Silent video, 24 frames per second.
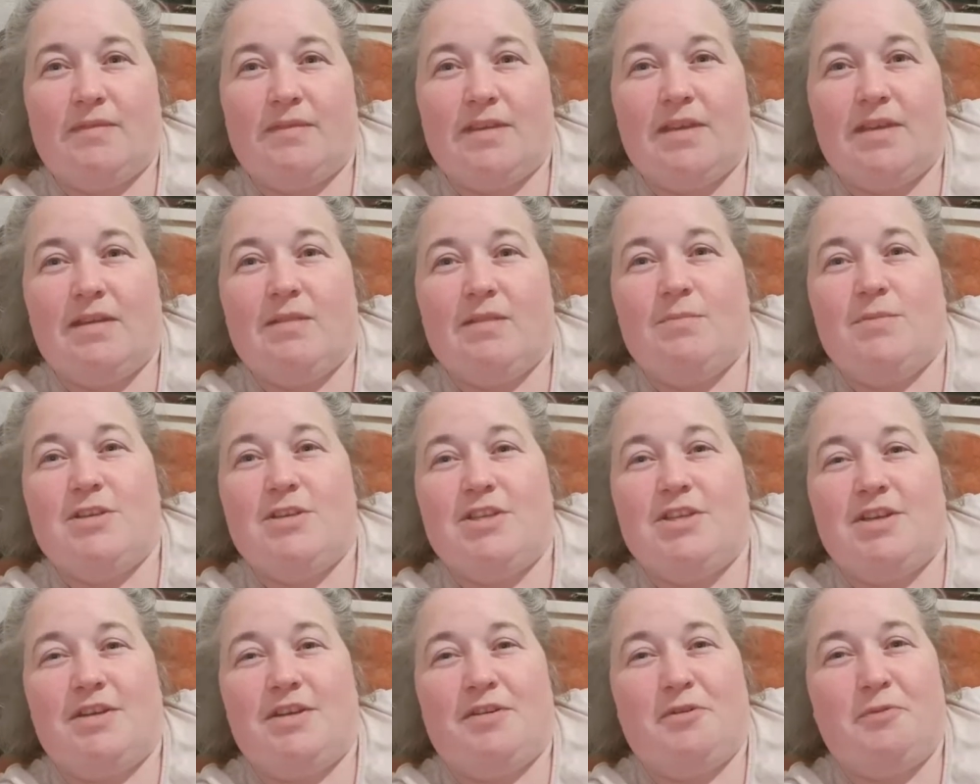
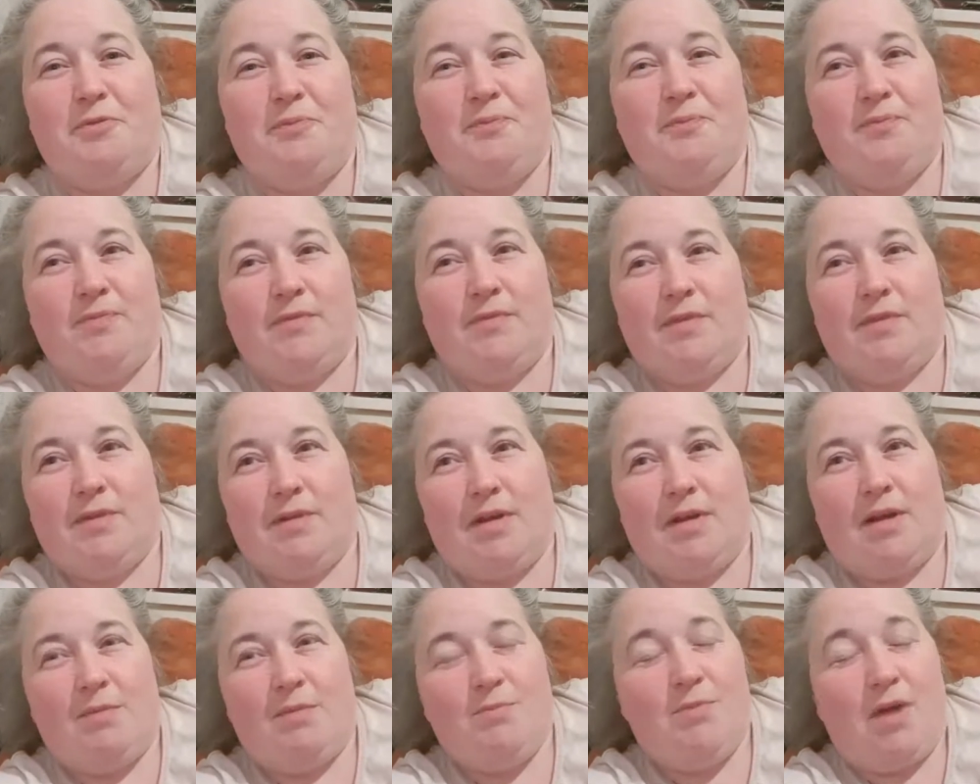Michelle.
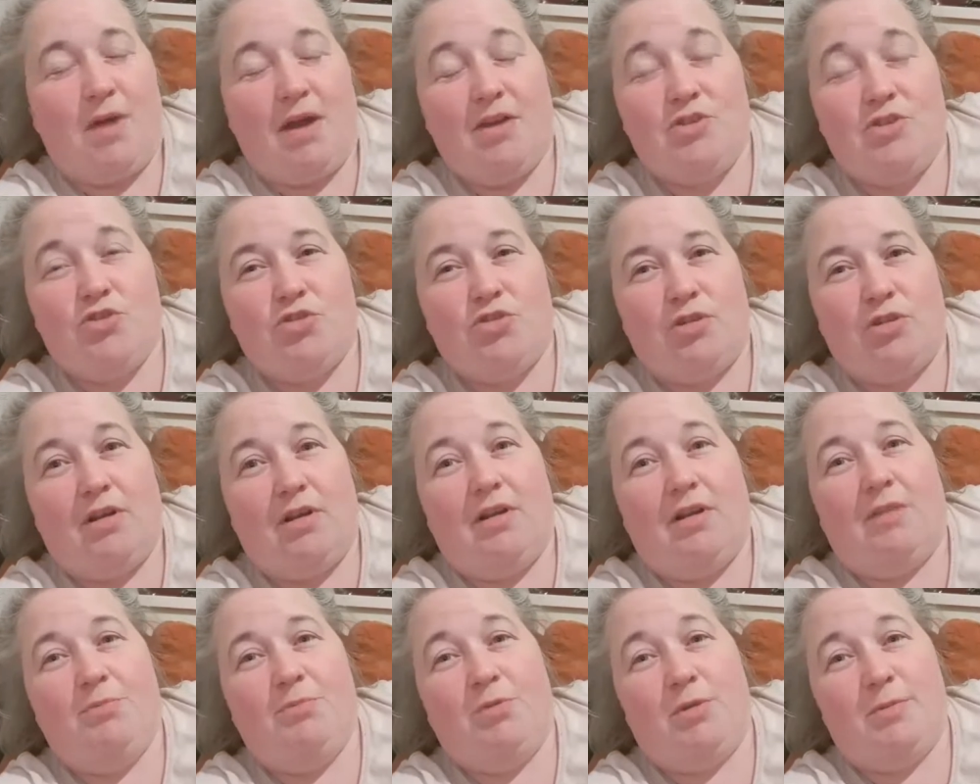I try, I
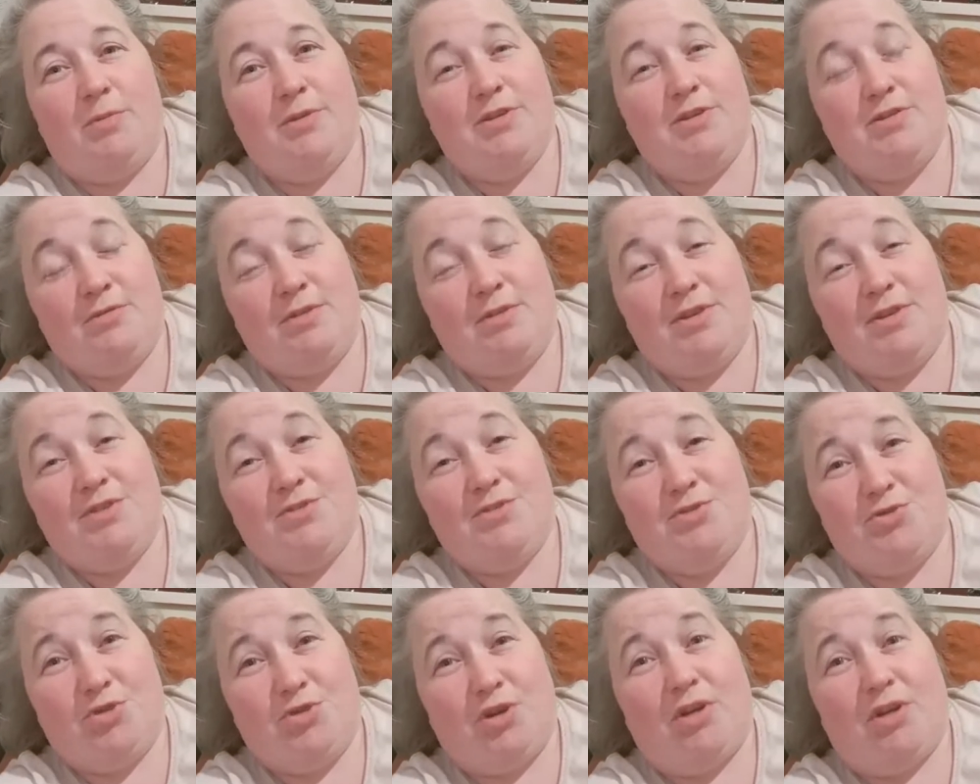promise you I do
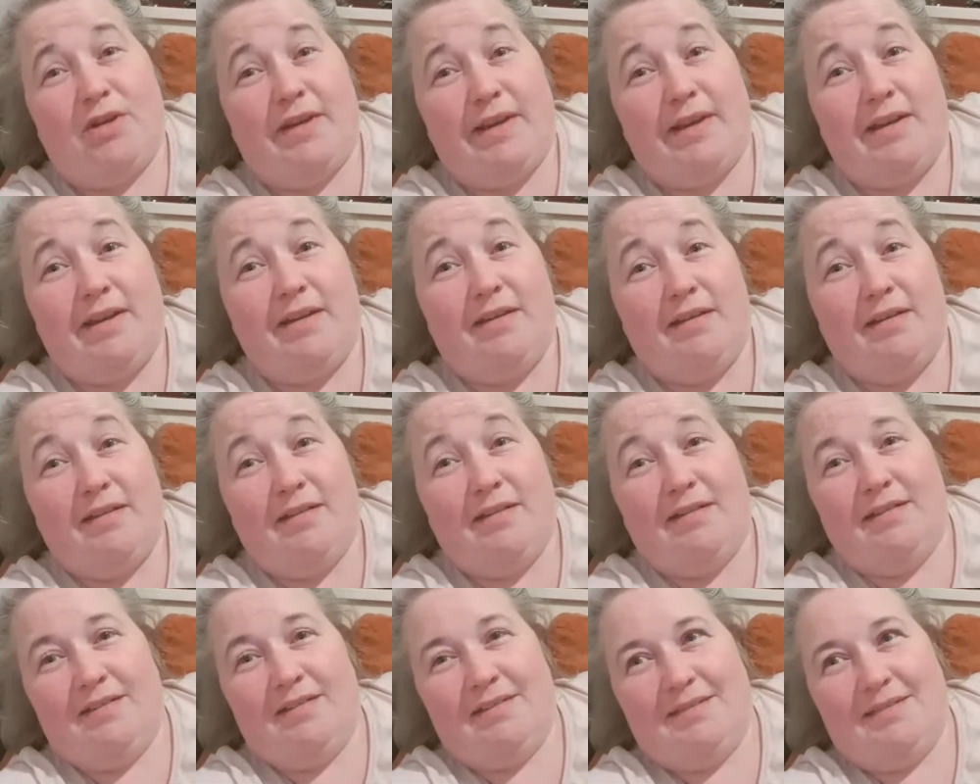try,
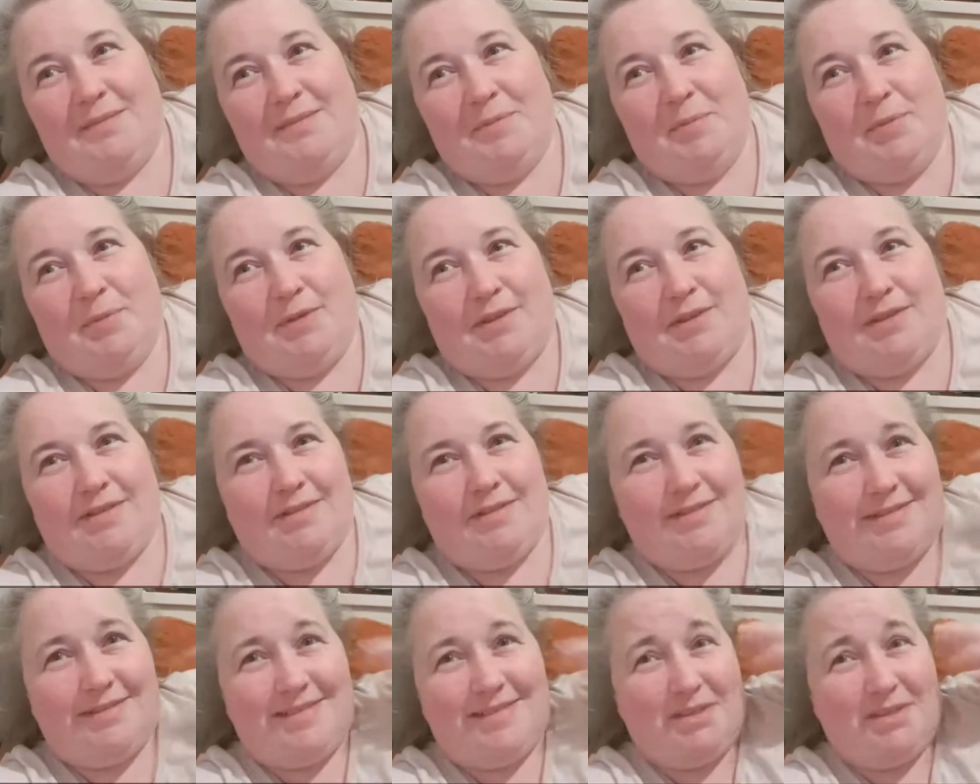but
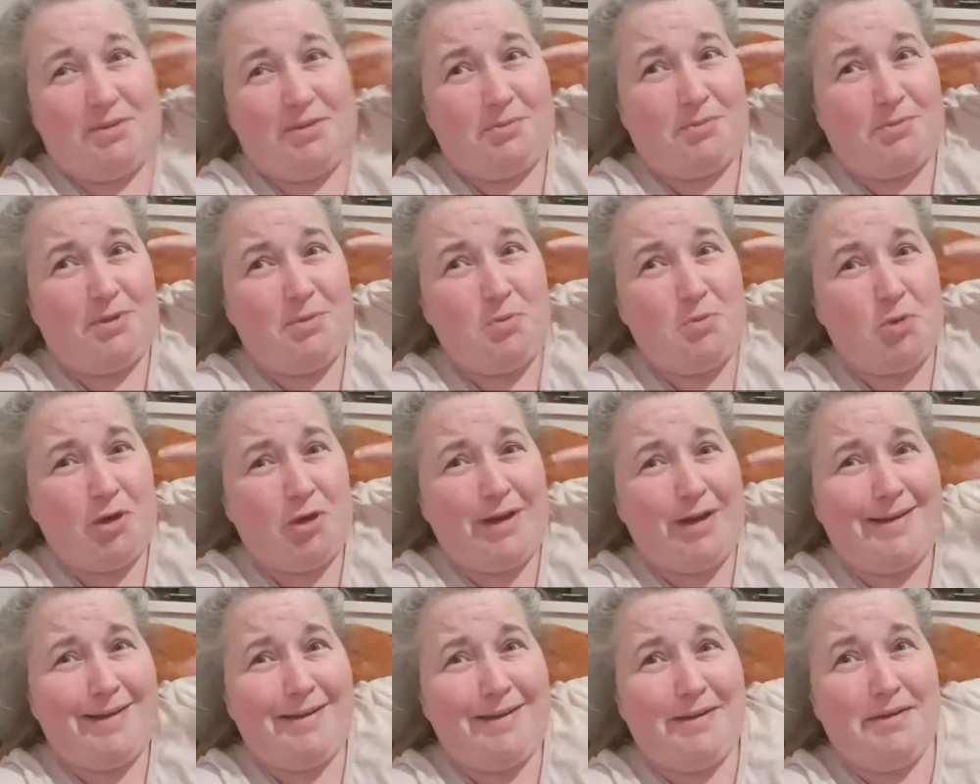that's my
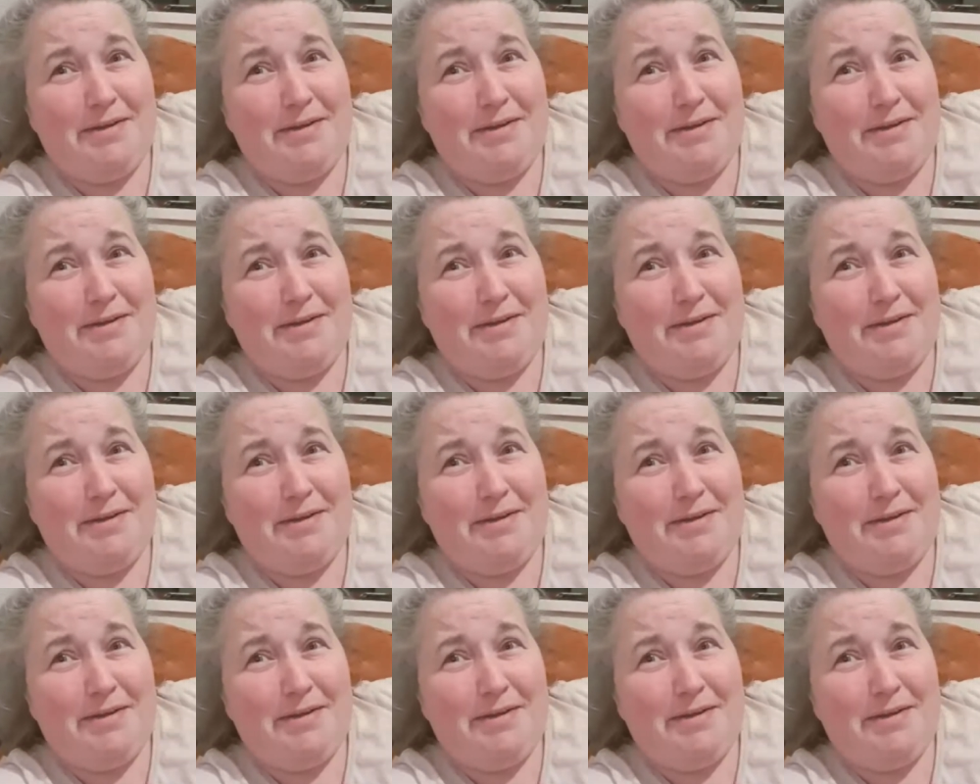brain.